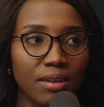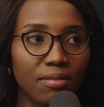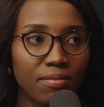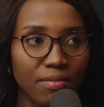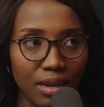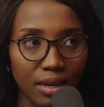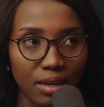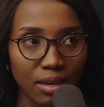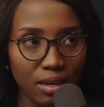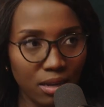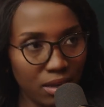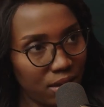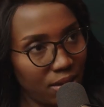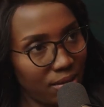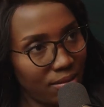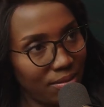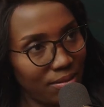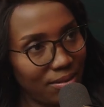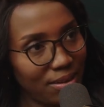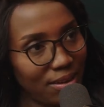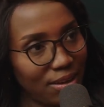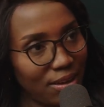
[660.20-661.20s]
vendor
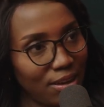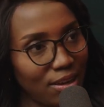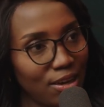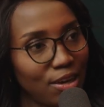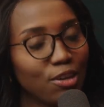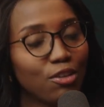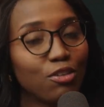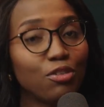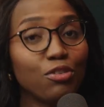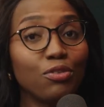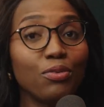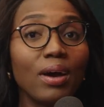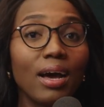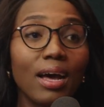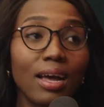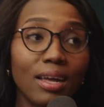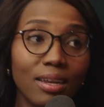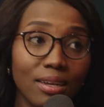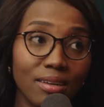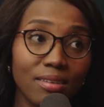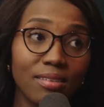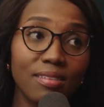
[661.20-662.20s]
to
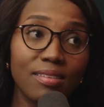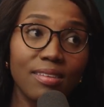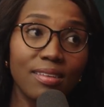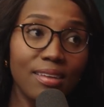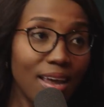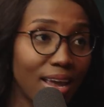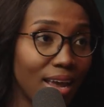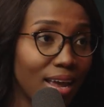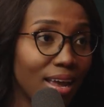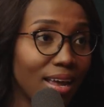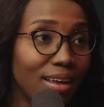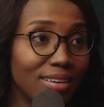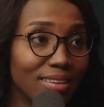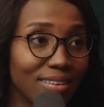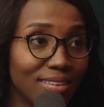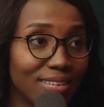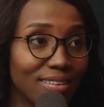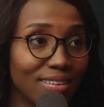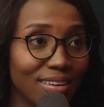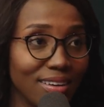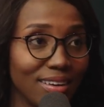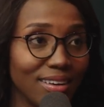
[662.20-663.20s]

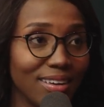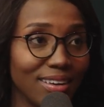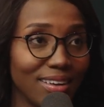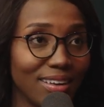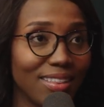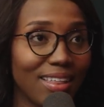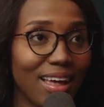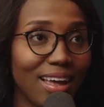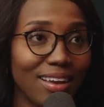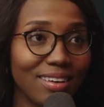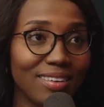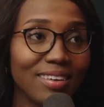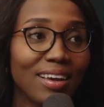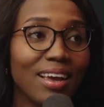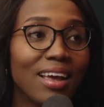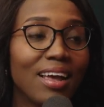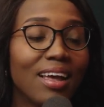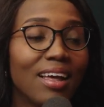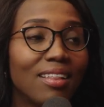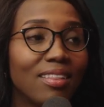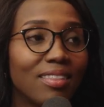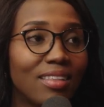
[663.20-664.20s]
understand that
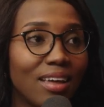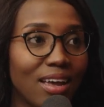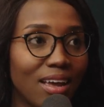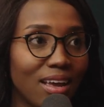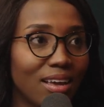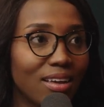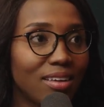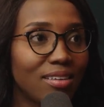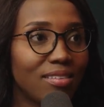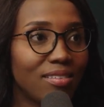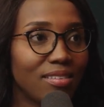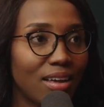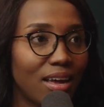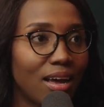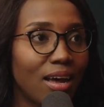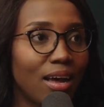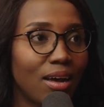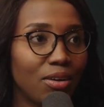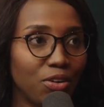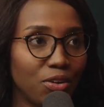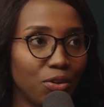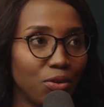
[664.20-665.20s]
there is,
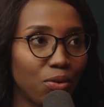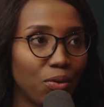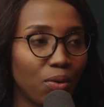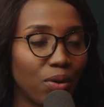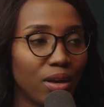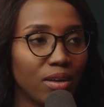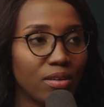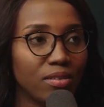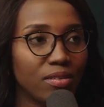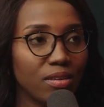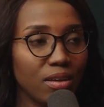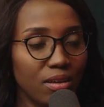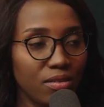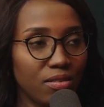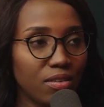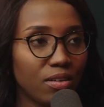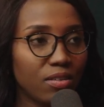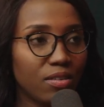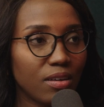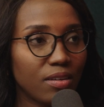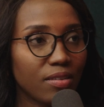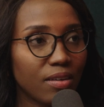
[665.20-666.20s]
a
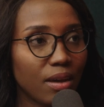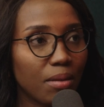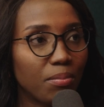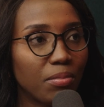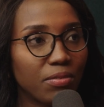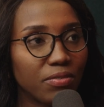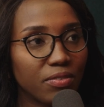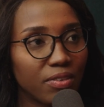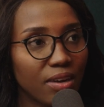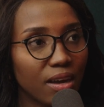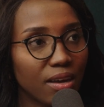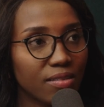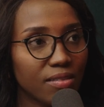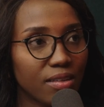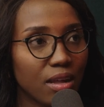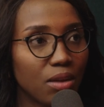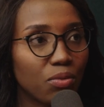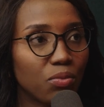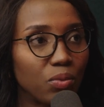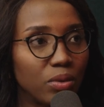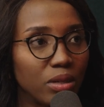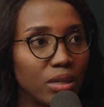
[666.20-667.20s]
certain type of tax
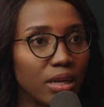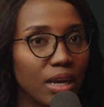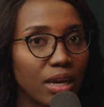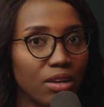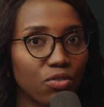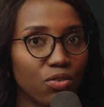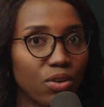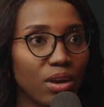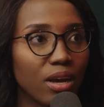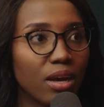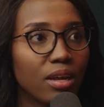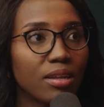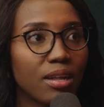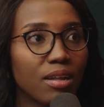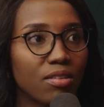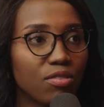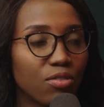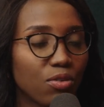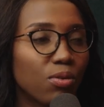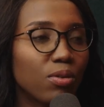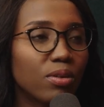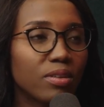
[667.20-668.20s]
that will get triggered.
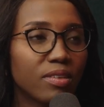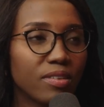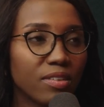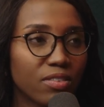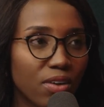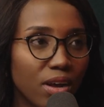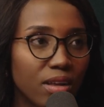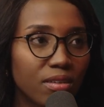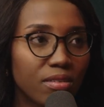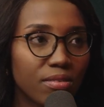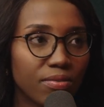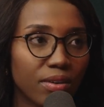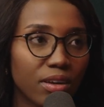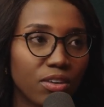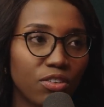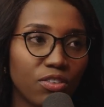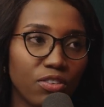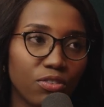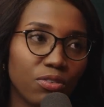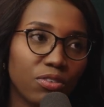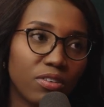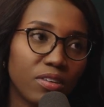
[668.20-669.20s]
That's called transfer
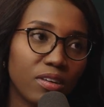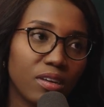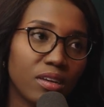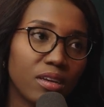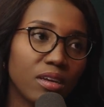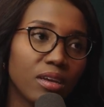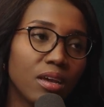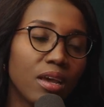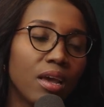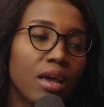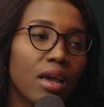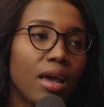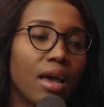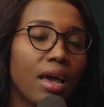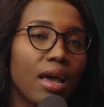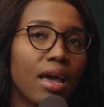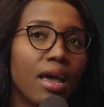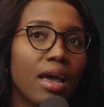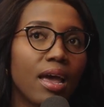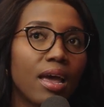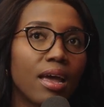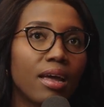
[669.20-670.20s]
duty.
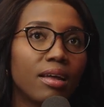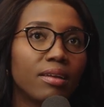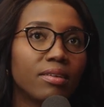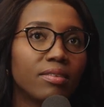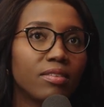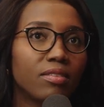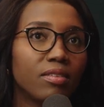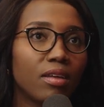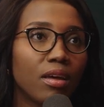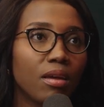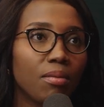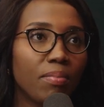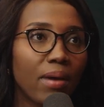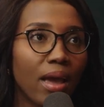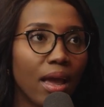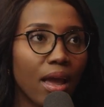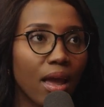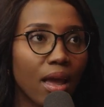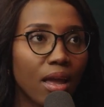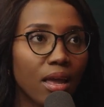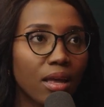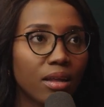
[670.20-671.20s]
And they
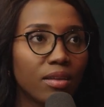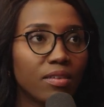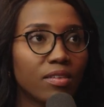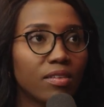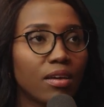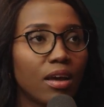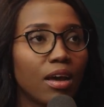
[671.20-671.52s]
pay it